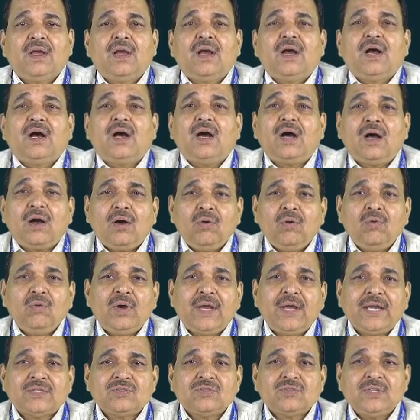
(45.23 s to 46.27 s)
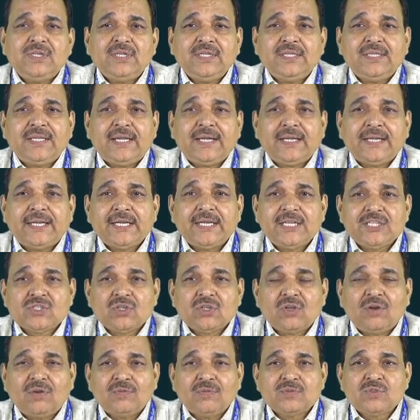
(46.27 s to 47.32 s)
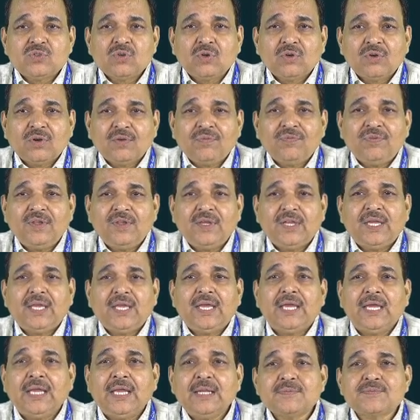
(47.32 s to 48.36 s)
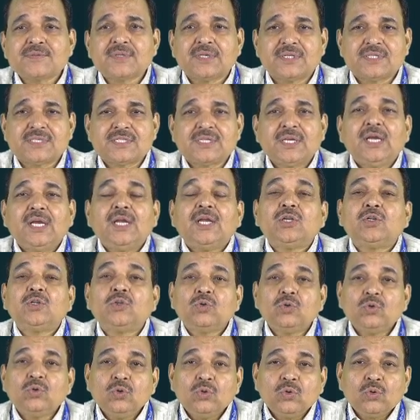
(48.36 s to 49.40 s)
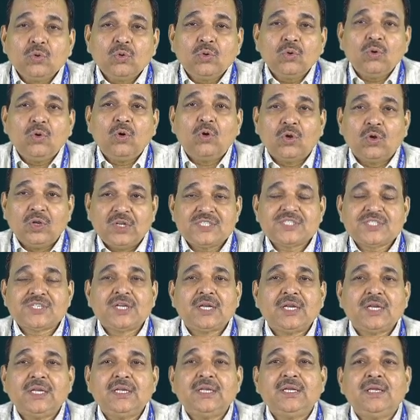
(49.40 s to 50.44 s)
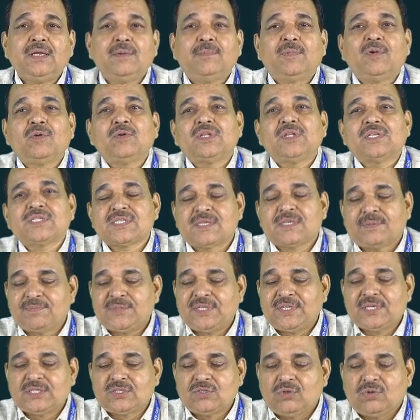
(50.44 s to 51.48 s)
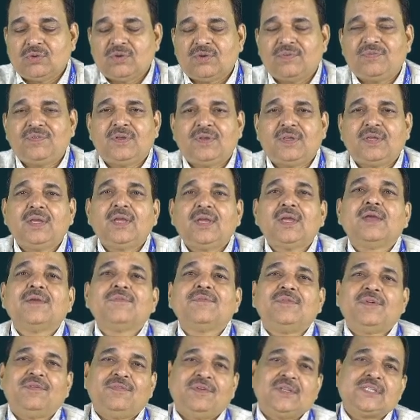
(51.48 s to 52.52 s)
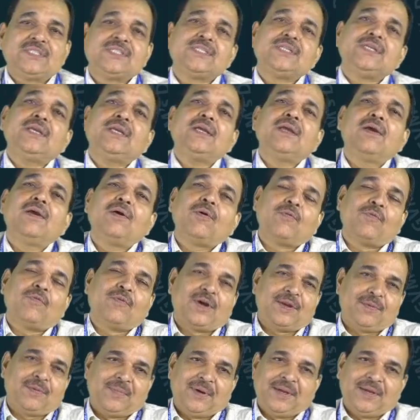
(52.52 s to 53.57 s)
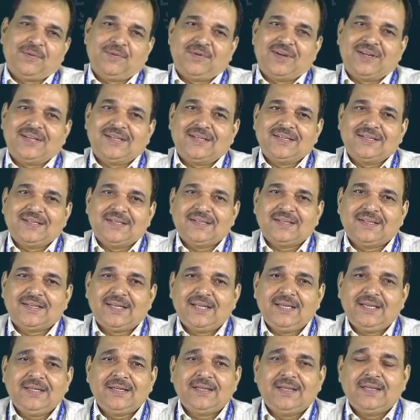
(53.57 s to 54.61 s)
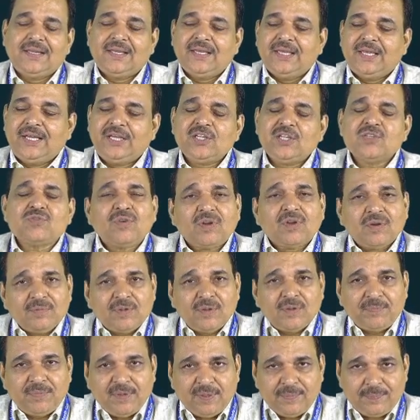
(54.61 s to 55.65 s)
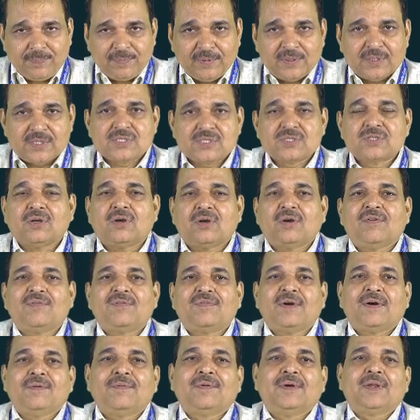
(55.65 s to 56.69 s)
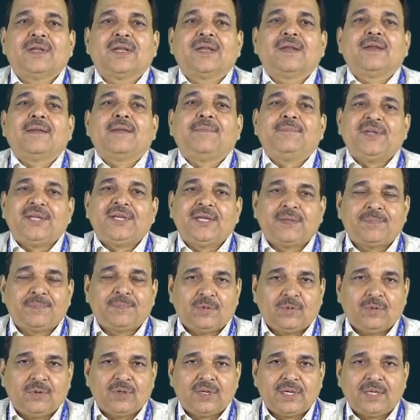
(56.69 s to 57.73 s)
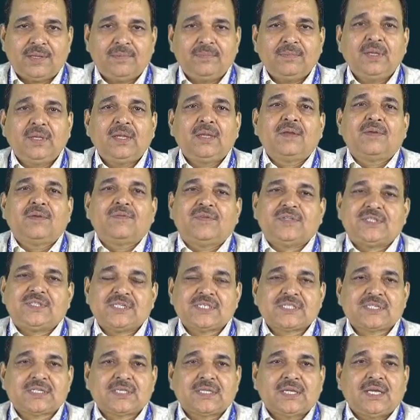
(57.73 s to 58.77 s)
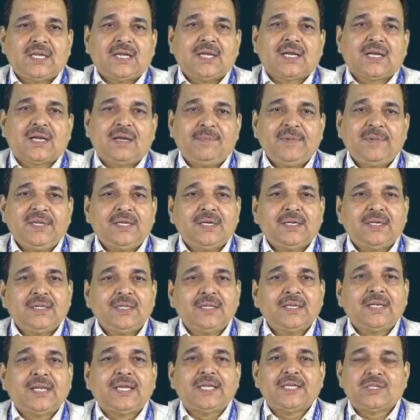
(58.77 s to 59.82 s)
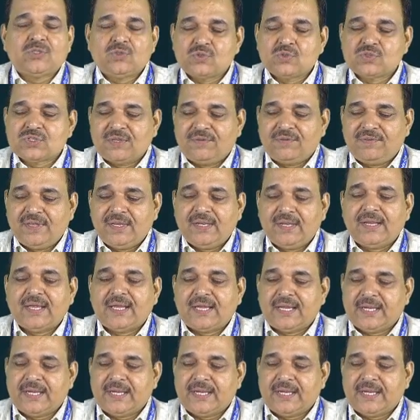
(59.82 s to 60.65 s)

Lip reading: How actually that nature of geography helps us to know holistically about the subject geography, we will see one by one, right? It is one of the papers of our B.Ed program which is coming under EJO 7 and